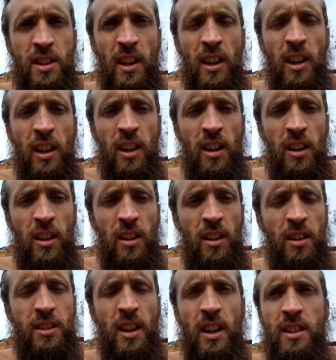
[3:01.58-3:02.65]

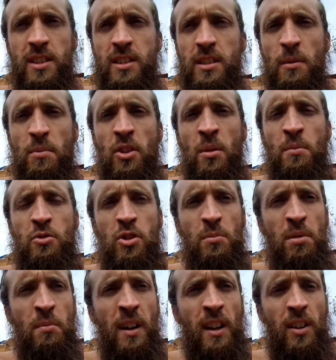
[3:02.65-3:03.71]
says, they become
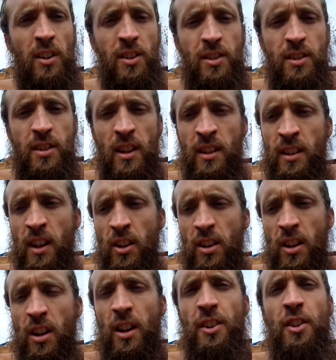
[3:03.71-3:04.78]
troublemakers and they
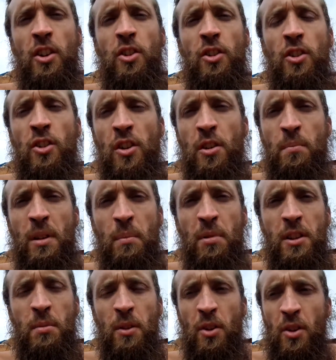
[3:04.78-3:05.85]
cause other
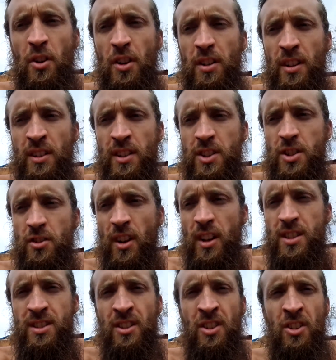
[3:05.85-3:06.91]
people to be hurt and
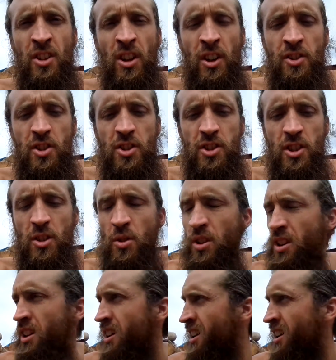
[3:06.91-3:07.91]
distressed and unconscious too.